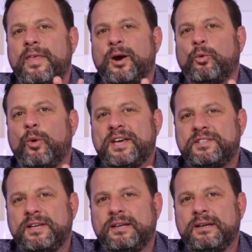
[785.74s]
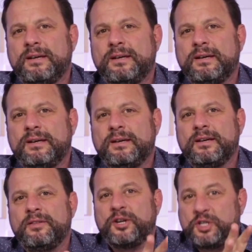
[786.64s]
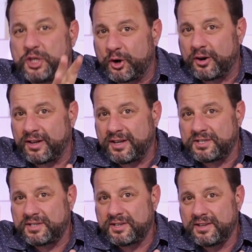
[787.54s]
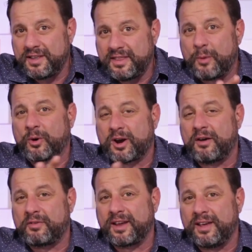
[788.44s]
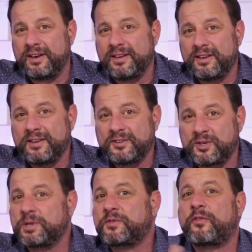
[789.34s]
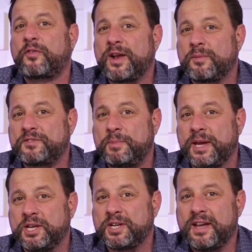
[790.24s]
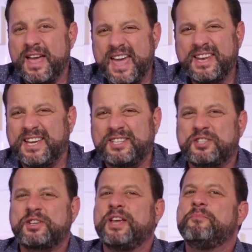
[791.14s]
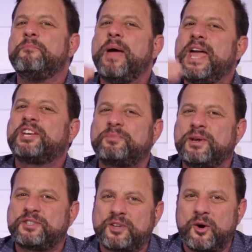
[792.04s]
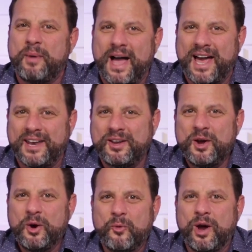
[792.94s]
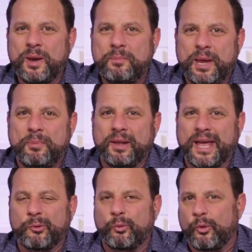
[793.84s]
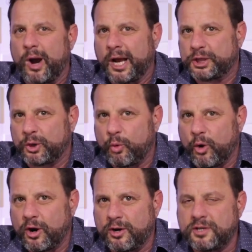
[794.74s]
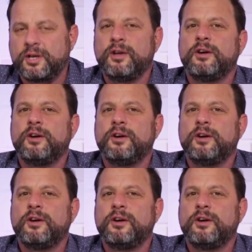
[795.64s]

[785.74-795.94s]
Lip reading: They arrested the journalists that were covering it. So much for freedom of speech. It makes me so mad when people like Roger Waters,